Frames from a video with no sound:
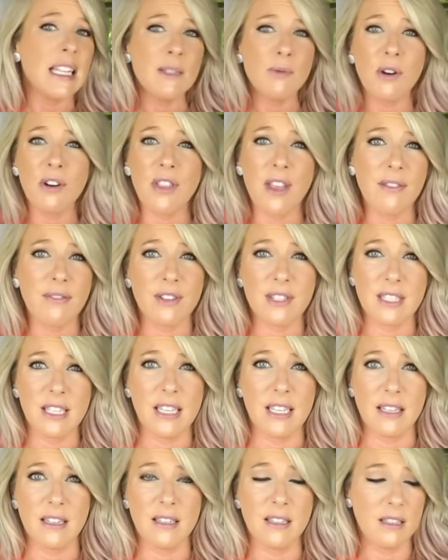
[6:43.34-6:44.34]
It's worth every
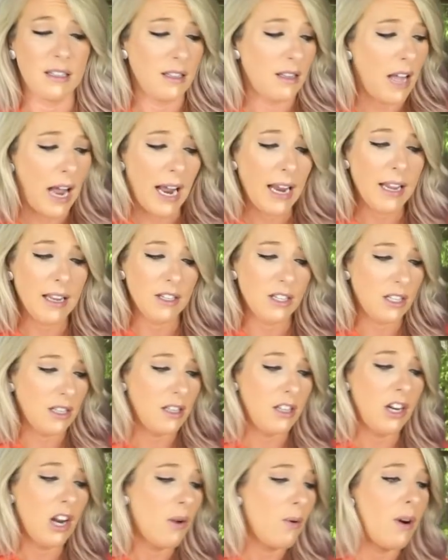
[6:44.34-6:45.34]
cent.
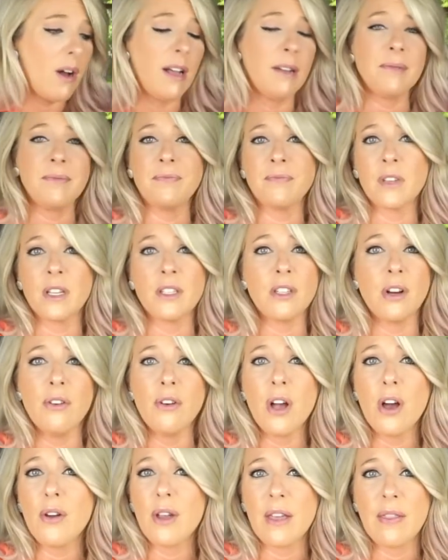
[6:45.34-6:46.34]
You know what?
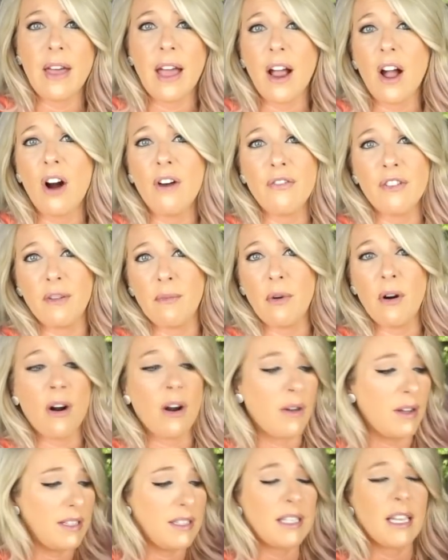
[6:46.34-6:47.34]
Don't go get that coffee
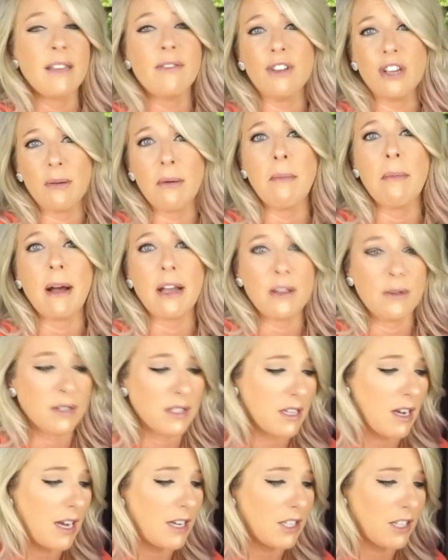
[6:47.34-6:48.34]
tomorrow and save you up and buy you
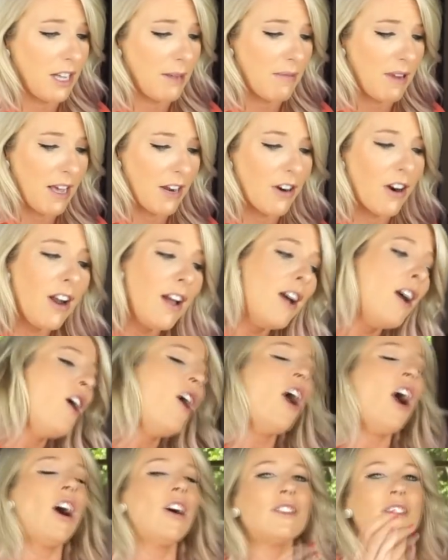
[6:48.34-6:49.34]
a Scotch Laminator.
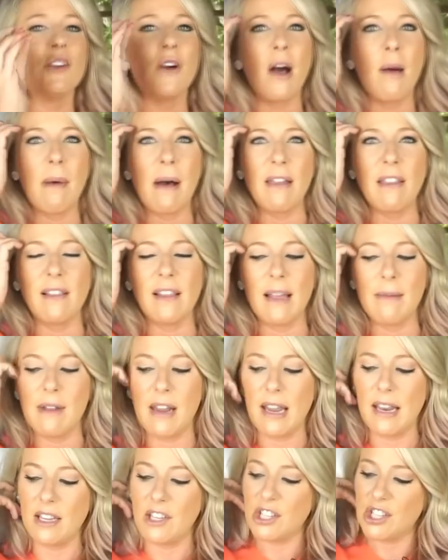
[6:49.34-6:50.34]
Also, I buy the
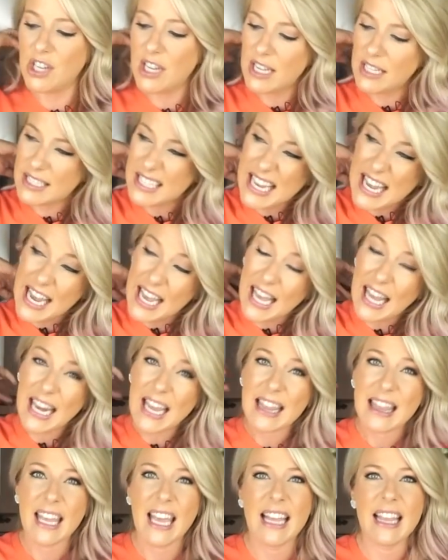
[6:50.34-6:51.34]
laminating sheets.
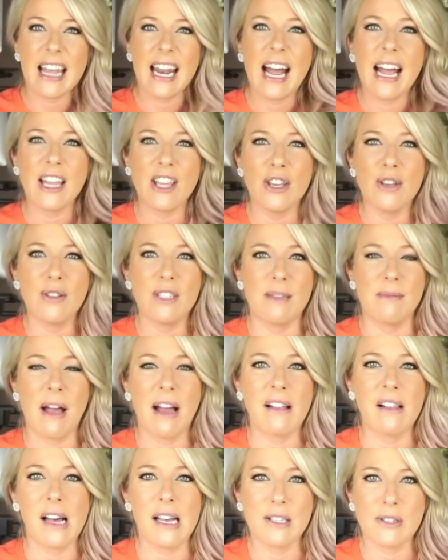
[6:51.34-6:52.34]
Anything that I used in
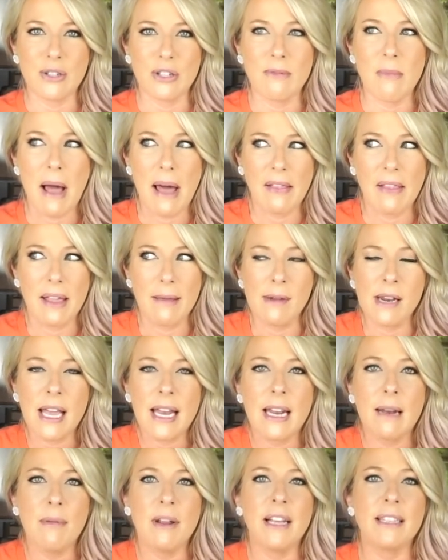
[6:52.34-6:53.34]
my classroom, I
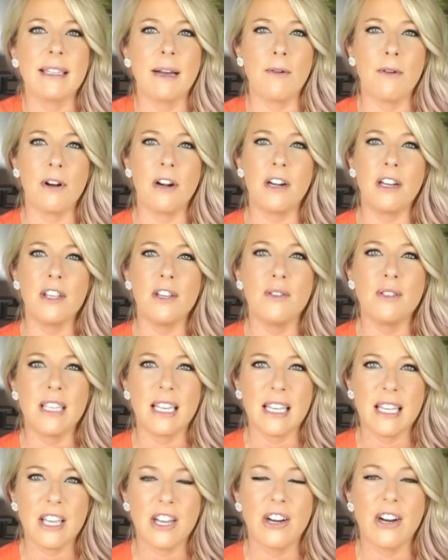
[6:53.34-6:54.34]
laminated because I wanted to use
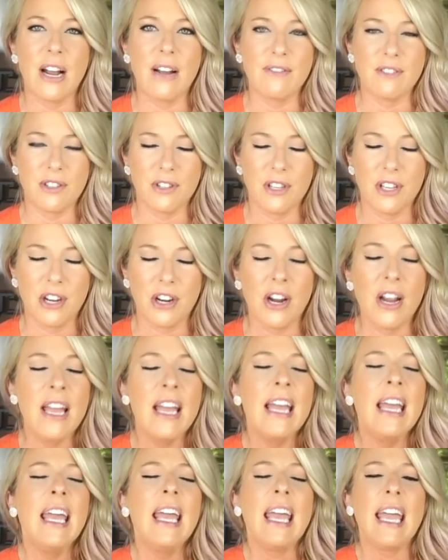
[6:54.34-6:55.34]
it year after year.
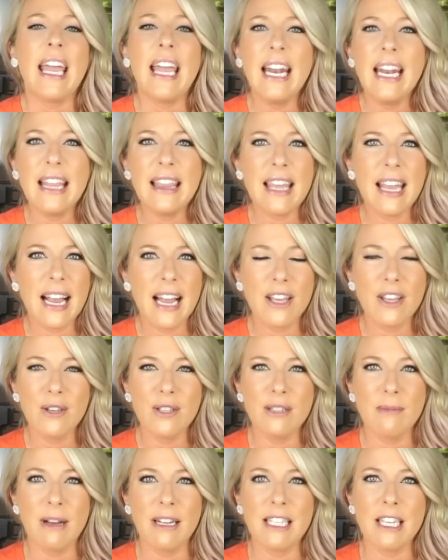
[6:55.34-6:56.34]
Anything I
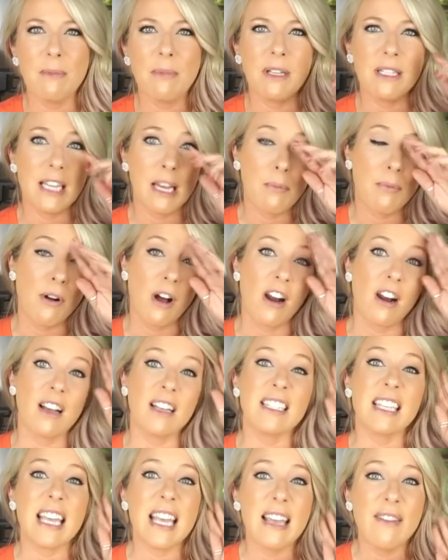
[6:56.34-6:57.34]
use in my TPT
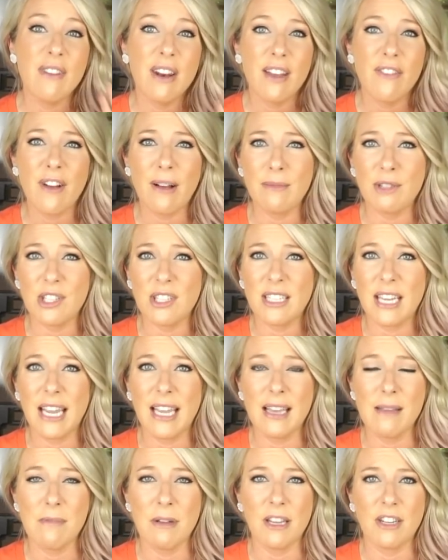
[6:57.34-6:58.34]
products, even if I'm just
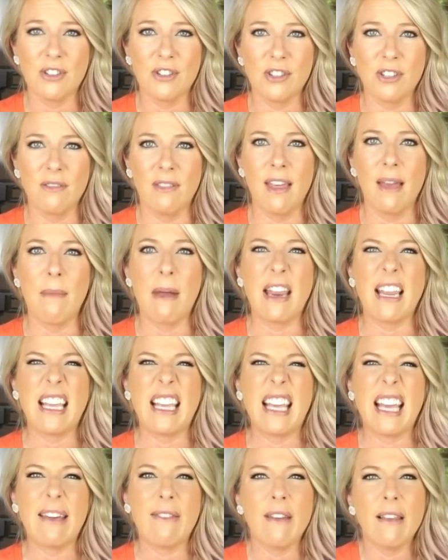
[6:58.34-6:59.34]
taking pictures of them
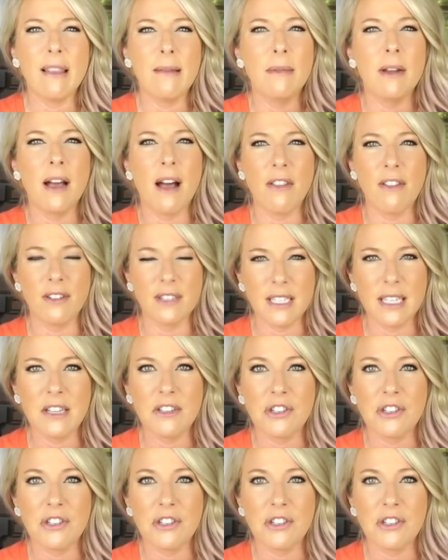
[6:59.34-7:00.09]
and giving them to other